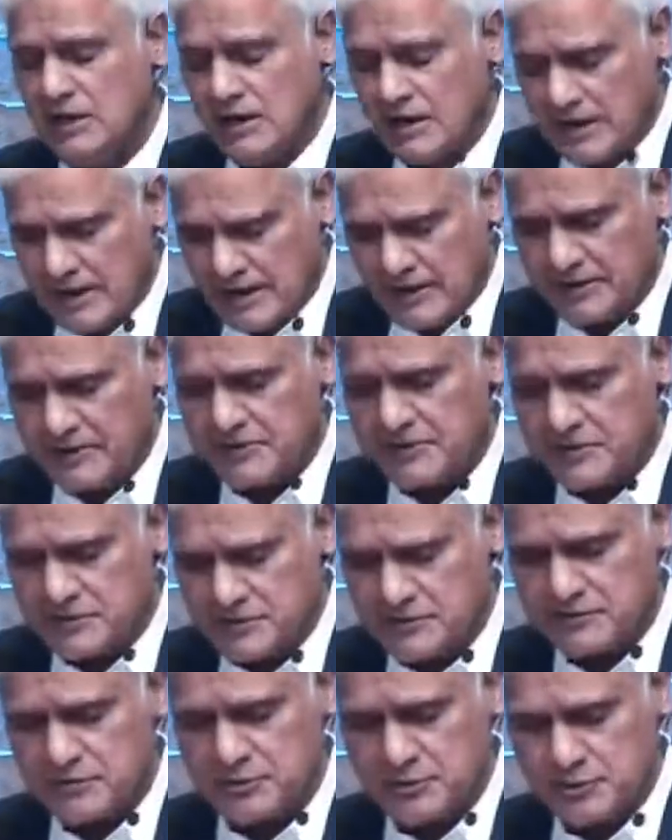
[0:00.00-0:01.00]
I had an
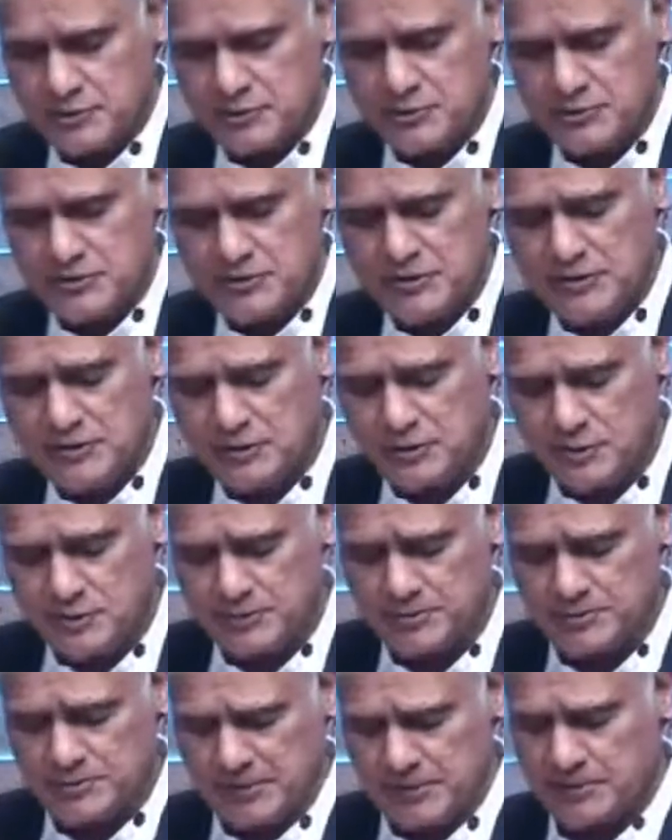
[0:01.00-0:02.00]
interview
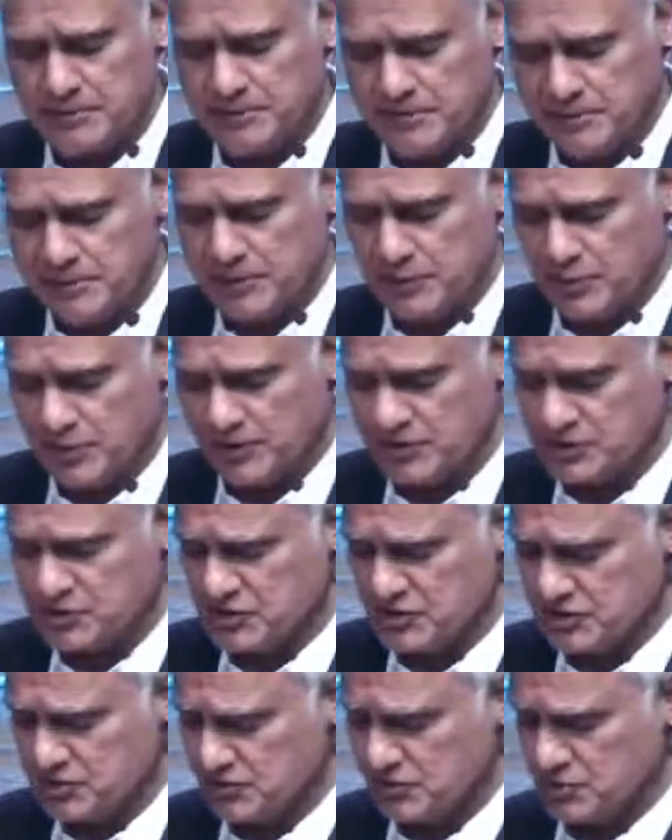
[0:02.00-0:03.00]
with Peter Berger once
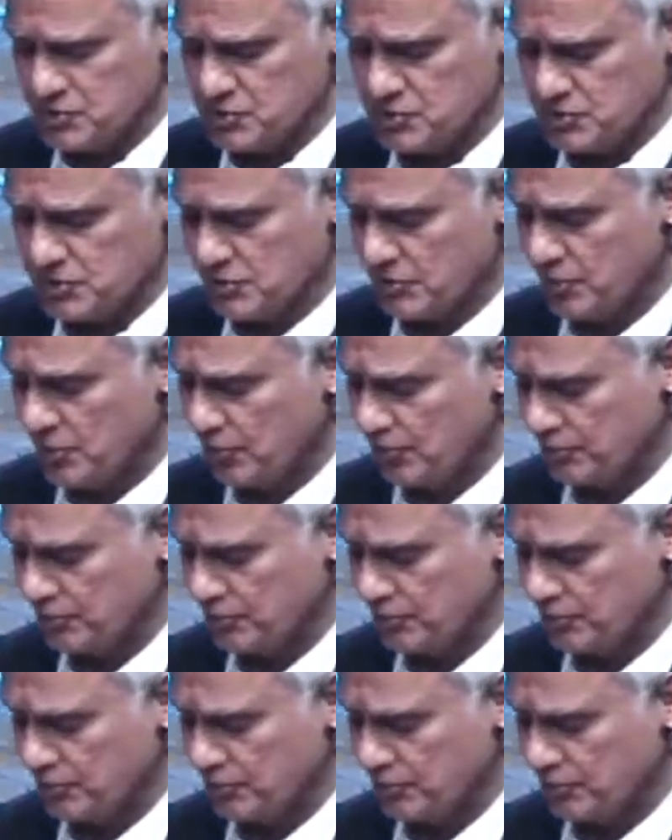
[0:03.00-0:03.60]
as he visited our